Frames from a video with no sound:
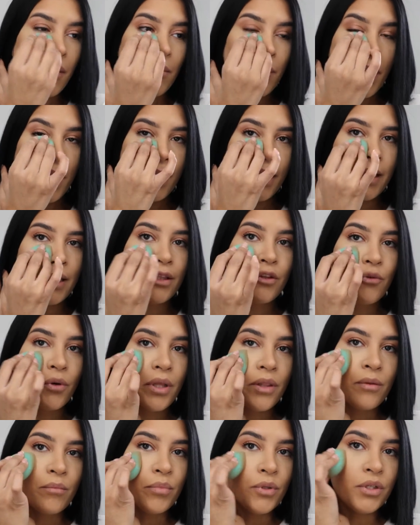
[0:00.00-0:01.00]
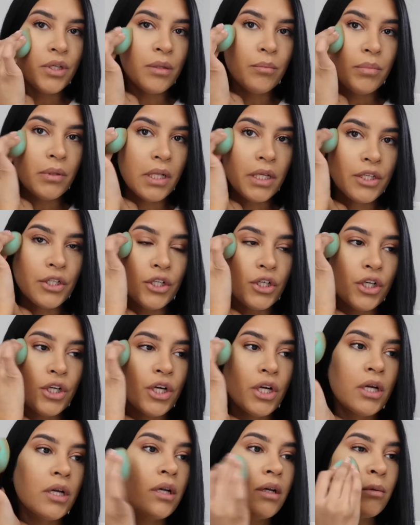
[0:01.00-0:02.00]
but I like the way the beauty
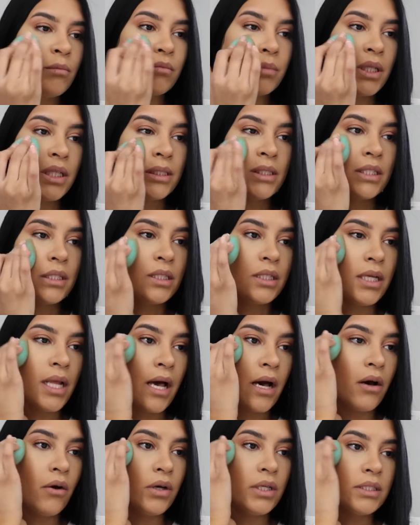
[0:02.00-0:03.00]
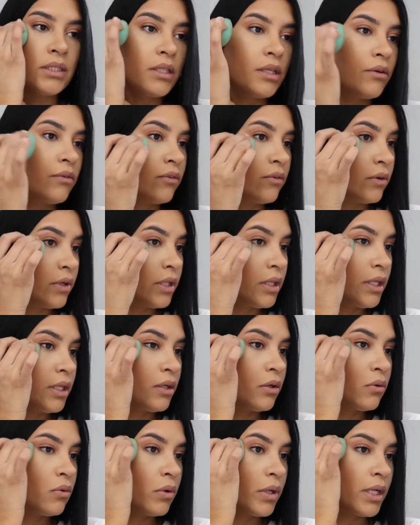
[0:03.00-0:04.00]
blender blended it out. It did it really
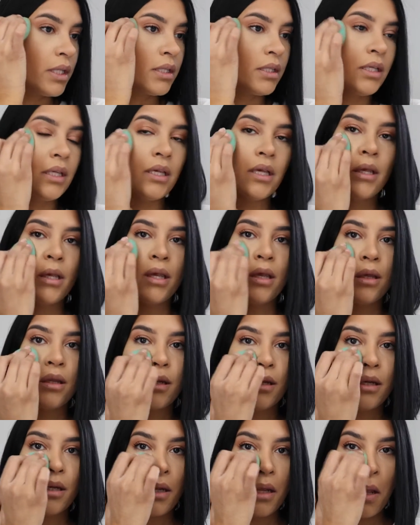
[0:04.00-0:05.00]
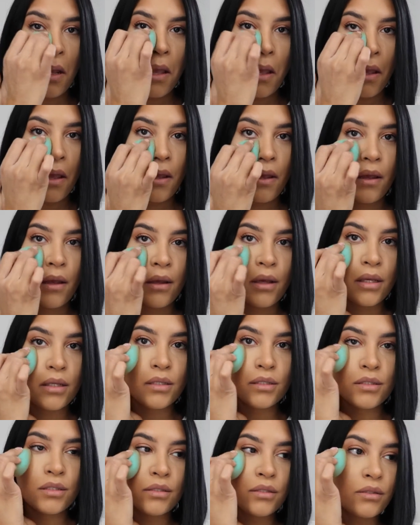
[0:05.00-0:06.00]
quickly and
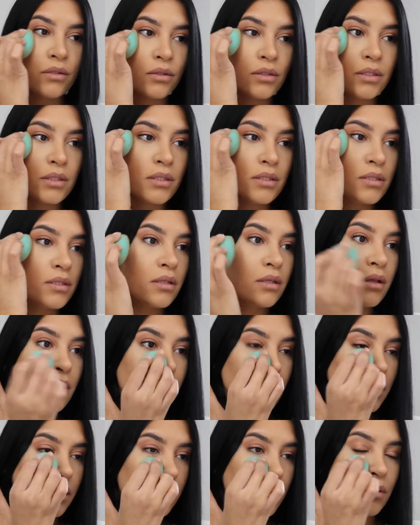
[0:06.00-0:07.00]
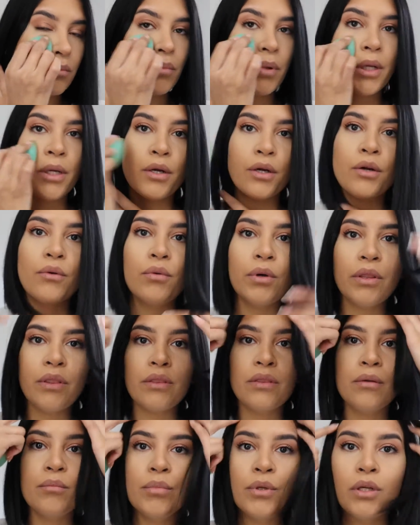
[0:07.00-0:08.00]
just looks a little better
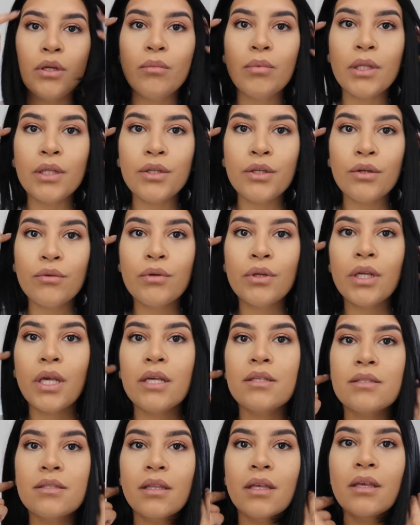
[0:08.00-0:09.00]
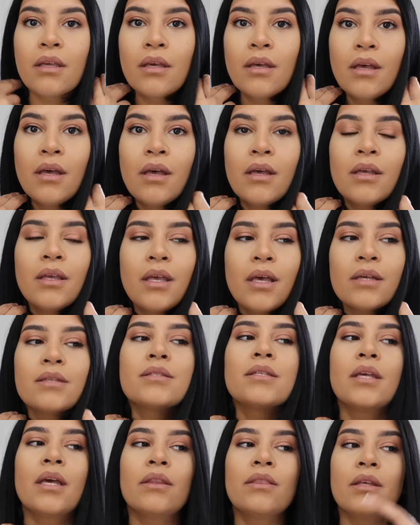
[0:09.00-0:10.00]
with the beauty blender. What do you guys think? Yeah,
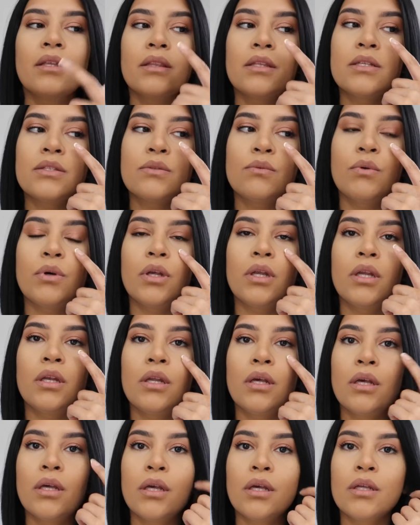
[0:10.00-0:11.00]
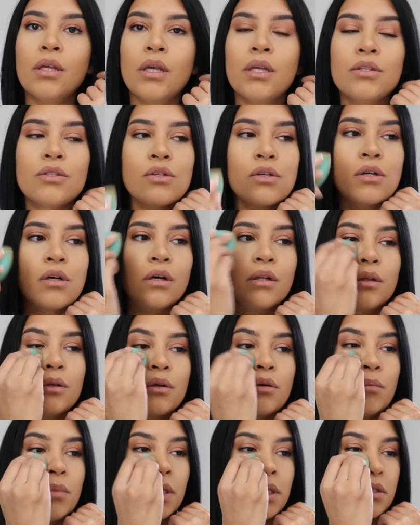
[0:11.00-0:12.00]
see, I think this one, it took a
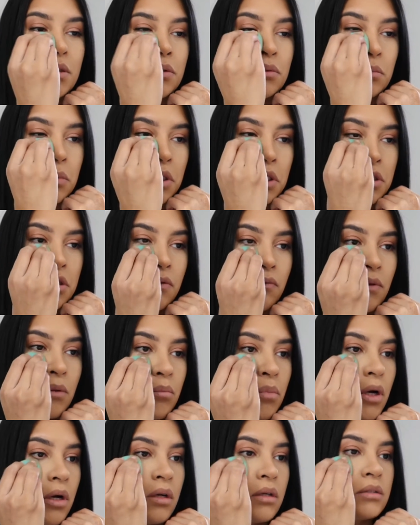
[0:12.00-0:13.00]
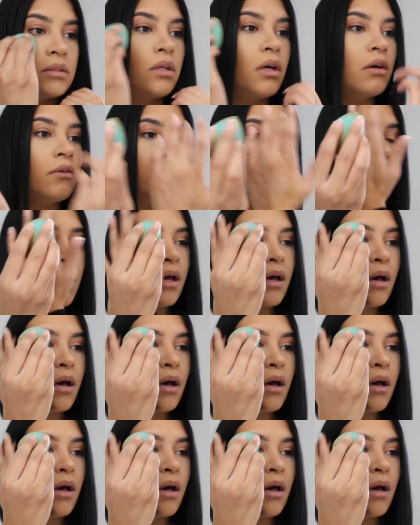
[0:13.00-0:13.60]
little bit too much of the product off,